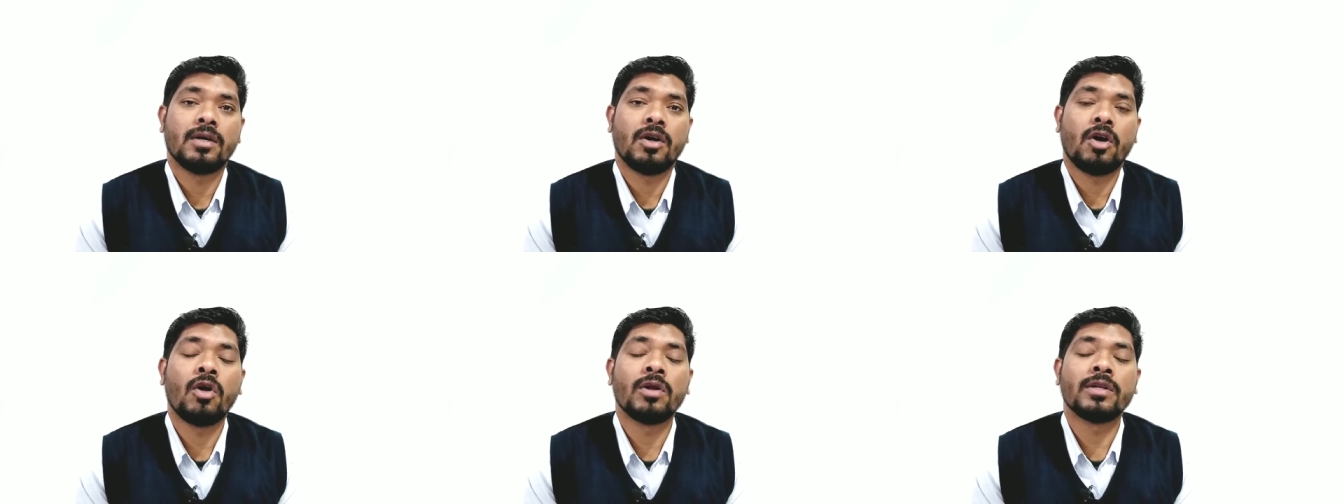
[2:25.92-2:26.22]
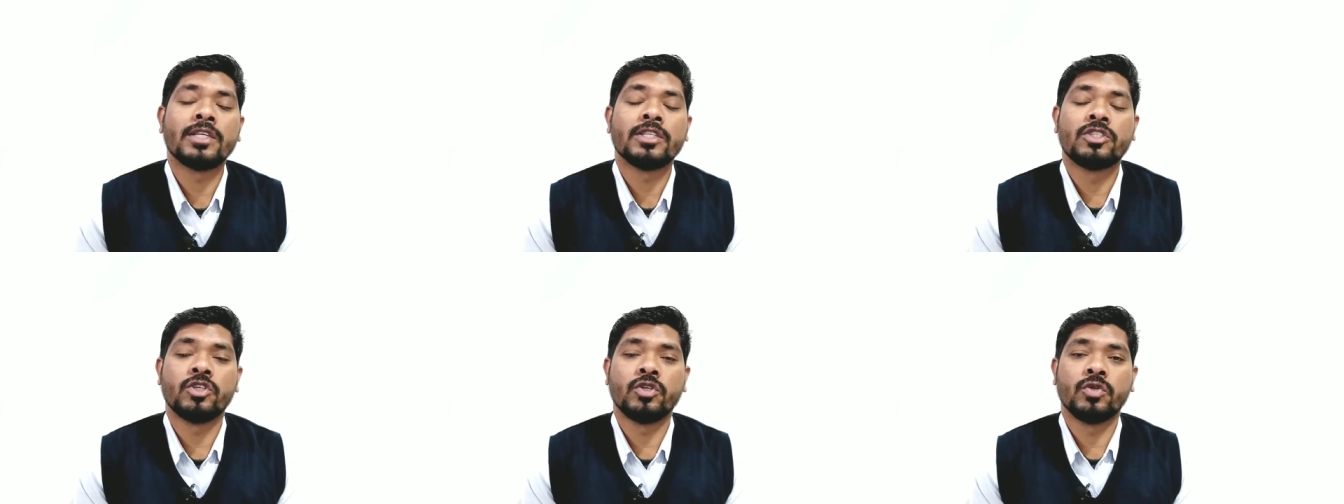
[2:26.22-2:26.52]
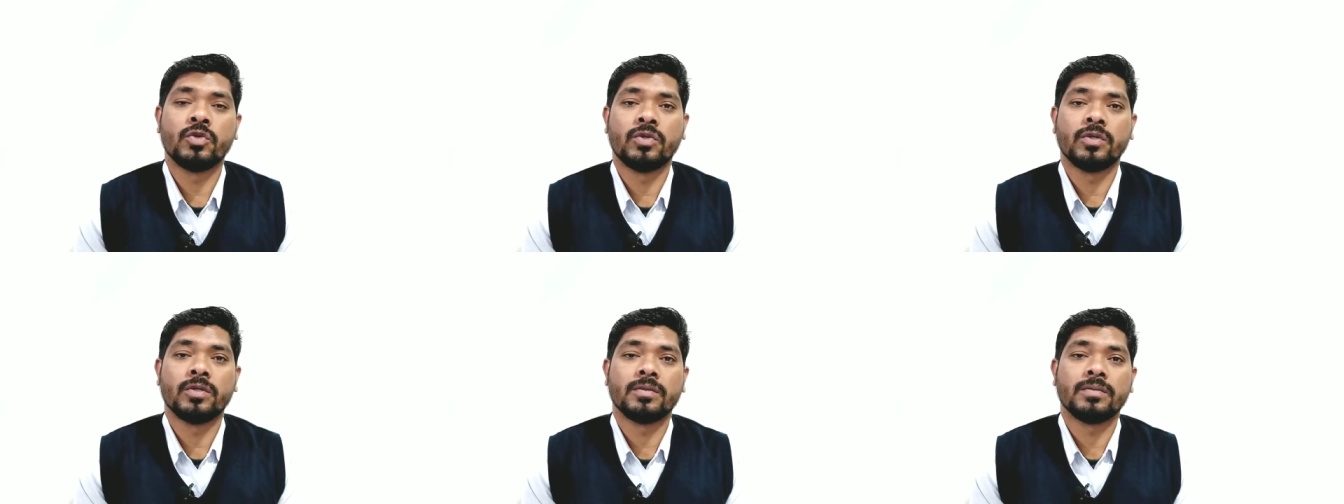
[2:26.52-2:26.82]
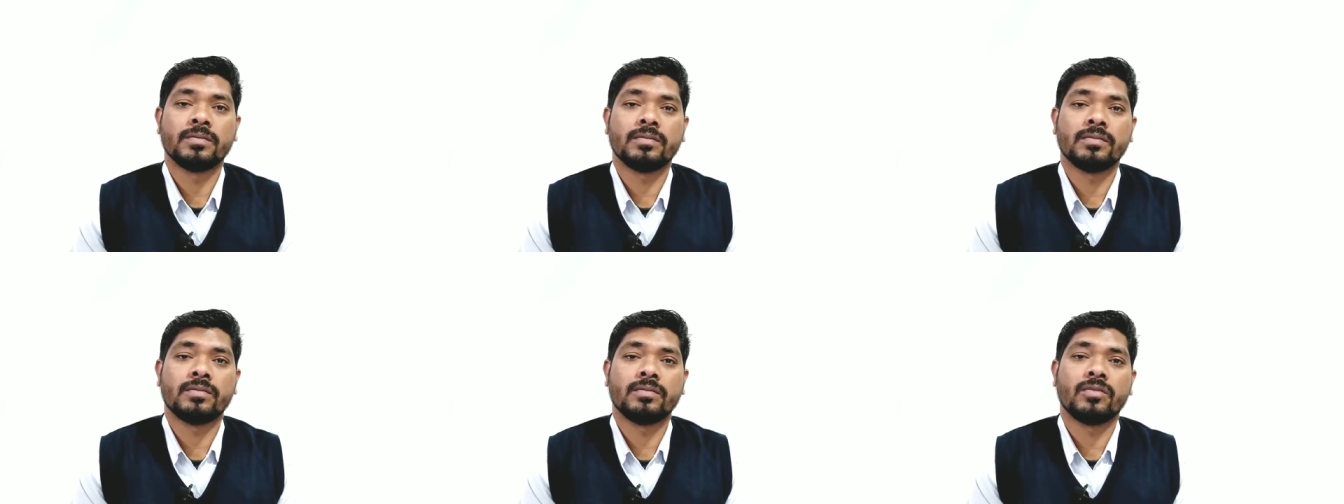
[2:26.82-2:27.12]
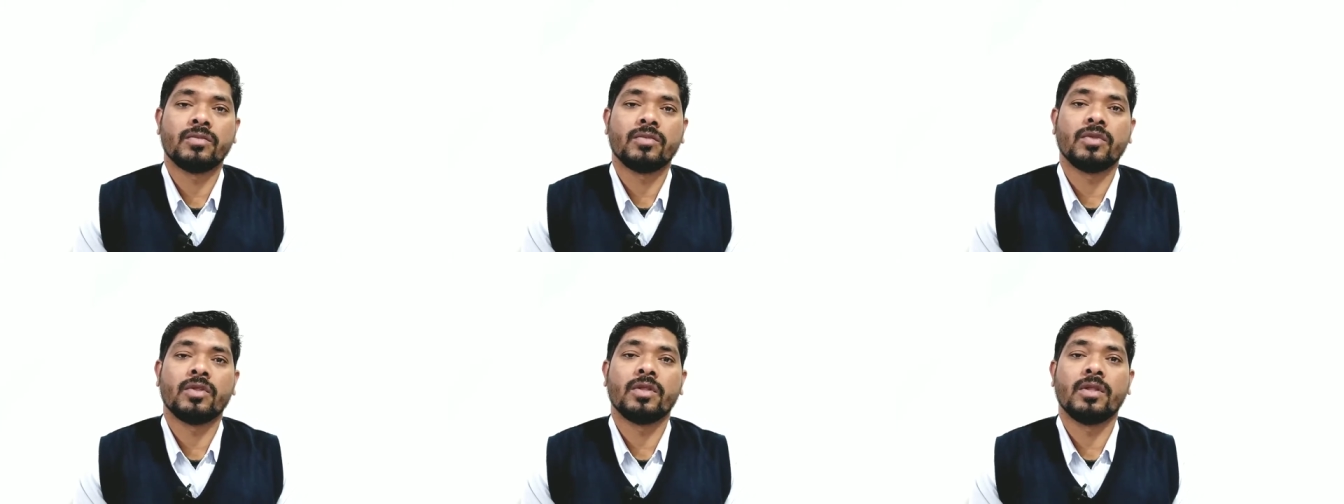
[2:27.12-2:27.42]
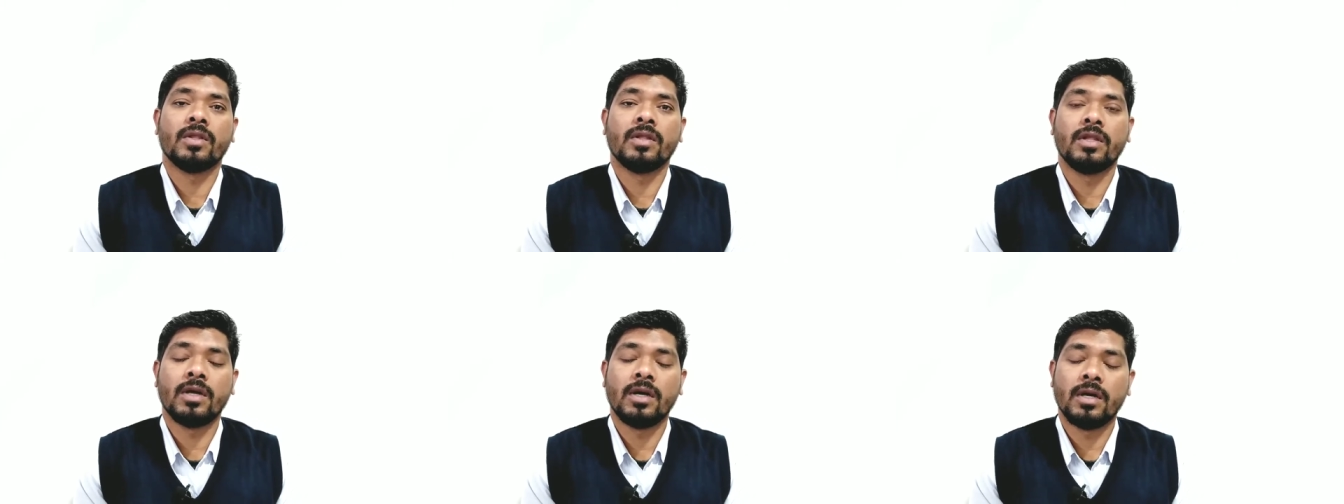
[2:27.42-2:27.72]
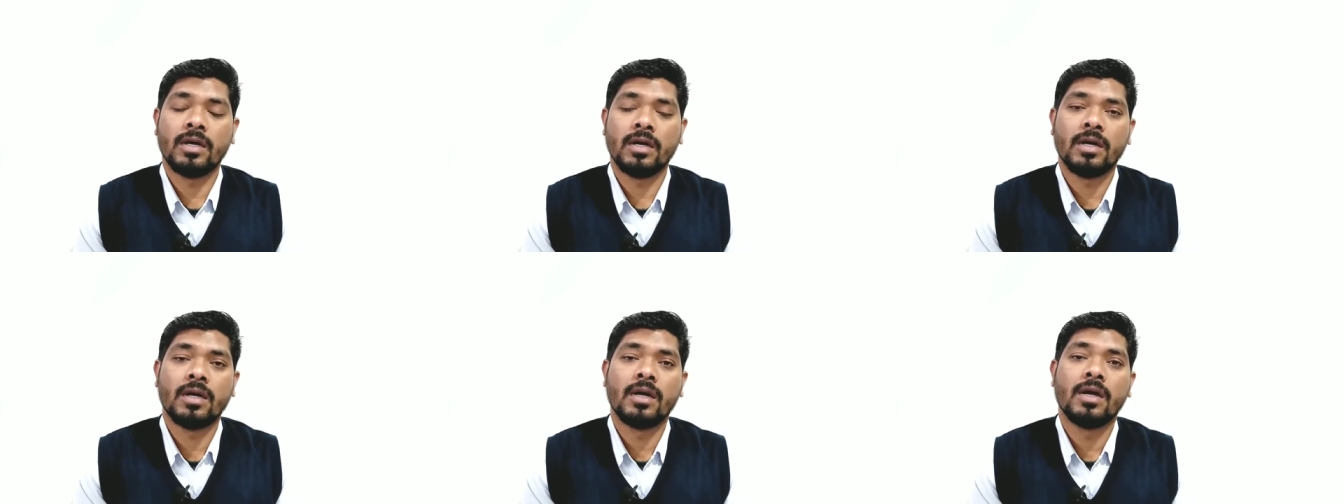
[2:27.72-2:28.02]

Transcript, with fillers: altitude, the